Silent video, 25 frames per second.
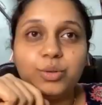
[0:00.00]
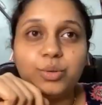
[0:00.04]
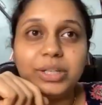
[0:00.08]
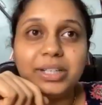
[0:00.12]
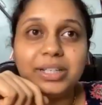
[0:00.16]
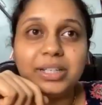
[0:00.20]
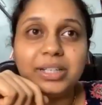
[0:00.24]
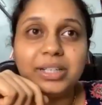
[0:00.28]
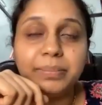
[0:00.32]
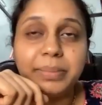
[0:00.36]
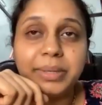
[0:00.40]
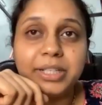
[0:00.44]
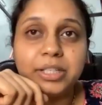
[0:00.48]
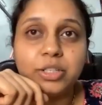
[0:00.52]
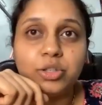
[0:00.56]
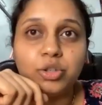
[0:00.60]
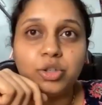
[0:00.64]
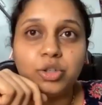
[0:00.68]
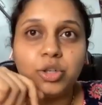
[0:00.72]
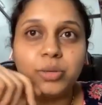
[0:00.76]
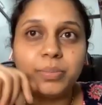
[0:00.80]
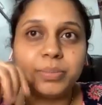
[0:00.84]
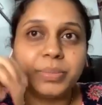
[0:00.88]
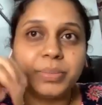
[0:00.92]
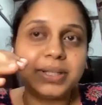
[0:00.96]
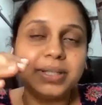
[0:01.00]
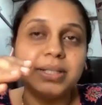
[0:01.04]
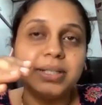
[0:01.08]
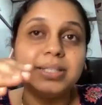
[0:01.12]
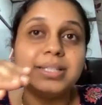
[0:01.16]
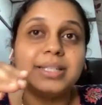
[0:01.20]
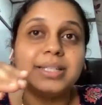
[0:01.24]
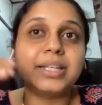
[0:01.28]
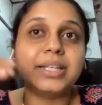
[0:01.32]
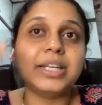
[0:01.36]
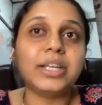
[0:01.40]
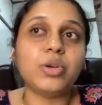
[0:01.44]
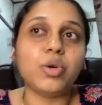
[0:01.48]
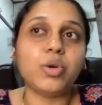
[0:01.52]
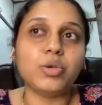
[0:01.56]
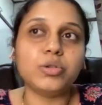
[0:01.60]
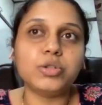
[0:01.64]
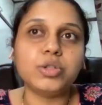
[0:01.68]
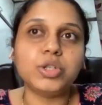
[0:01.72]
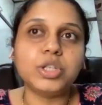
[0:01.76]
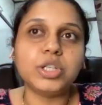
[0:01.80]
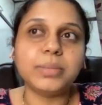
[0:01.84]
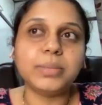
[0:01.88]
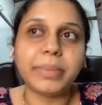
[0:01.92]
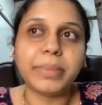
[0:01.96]
It depends on your business, and it
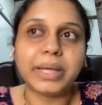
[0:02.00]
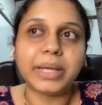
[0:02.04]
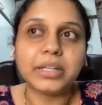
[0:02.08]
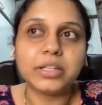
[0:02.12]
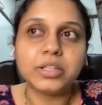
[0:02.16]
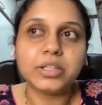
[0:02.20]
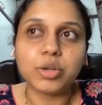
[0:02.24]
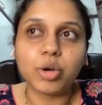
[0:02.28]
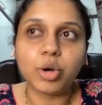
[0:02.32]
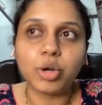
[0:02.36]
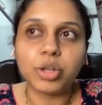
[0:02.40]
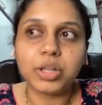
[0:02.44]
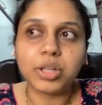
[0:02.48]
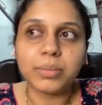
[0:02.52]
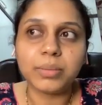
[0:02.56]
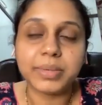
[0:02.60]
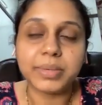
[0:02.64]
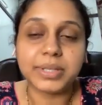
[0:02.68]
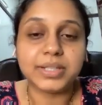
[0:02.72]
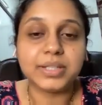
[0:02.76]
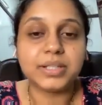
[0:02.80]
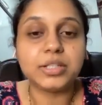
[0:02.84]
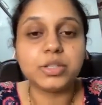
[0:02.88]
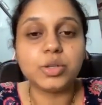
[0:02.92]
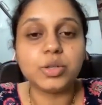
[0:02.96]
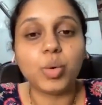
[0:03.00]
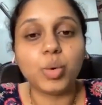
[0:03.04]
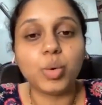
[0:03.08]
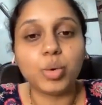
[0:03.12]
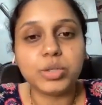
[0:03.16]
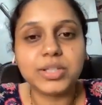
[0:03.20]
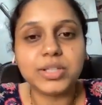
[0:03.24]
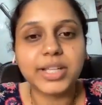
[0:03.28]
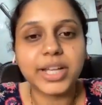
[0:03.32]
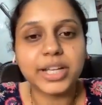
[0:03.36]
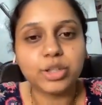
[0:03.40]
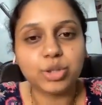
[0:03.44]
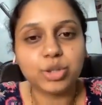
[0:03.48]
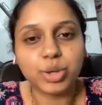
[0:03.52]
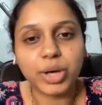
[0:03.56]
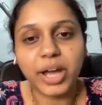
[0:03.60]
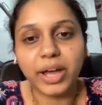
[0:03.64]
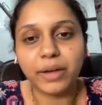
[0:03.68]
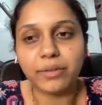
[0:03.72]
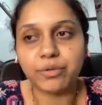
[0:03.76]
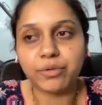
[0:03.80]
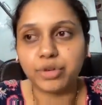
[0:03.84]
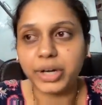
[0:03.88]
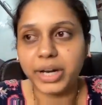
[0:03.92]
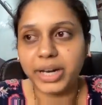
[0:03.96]
also depends on the business goals that you
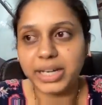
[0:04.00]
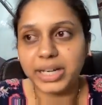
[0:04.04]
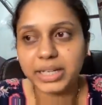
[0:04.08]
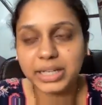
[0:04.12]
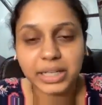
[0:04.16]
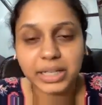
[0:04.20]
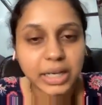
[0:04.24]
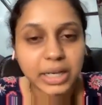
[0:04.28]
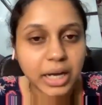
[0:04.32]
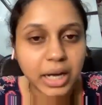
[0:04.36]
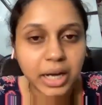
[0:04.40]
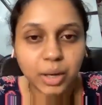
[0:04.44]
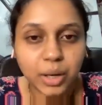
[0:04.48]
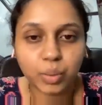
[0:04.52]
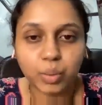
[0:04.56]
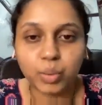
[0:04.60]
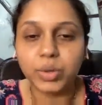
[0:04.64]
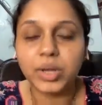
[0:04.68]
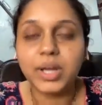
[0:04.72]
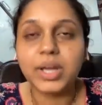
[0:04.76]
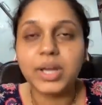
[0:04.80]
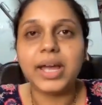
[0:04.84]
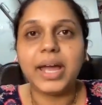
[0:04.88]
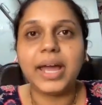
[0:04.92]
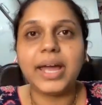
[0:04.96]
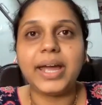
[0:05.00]
have right now.